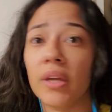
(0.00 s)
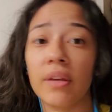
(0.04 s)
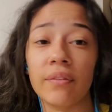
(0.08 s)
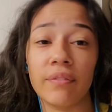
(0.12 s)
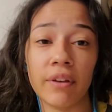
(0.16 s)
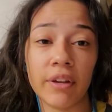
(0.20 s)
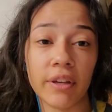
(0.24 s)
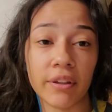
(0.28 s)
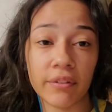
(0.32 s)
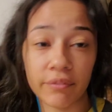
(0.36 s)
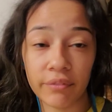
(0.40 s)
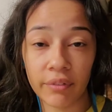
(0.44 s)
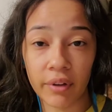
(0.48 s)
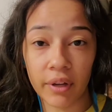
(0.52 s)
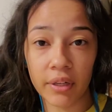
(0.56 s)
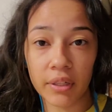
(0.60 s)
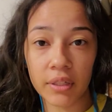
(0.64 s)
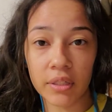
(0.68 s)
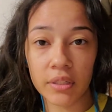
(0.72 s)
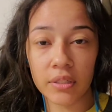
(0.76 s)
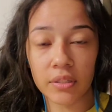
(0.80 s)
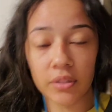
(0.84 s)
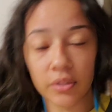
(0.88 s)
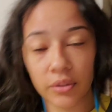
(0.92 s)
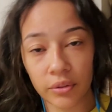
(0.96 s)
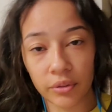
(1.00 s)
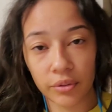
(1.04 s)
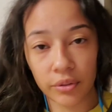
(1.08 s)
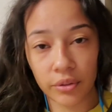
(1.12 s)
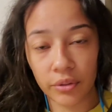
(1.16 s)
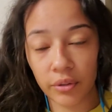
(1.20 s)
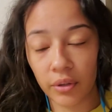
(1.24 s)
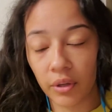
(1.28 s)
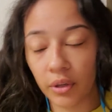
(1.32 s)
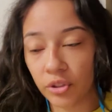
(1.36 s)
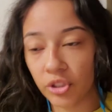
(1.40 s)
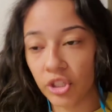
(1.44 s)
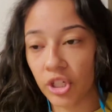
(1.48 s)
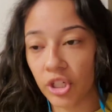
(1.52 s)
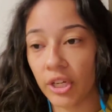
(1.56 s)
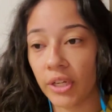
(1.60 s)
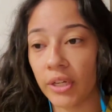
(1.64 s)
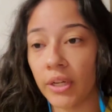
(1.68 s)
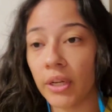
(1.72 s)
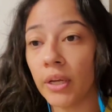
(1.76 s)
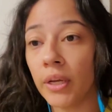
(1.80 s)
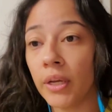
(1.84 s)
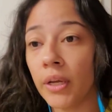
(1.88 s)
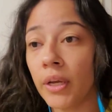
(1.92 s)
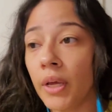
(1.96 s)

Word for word: if I can find it still, you know, I'll check.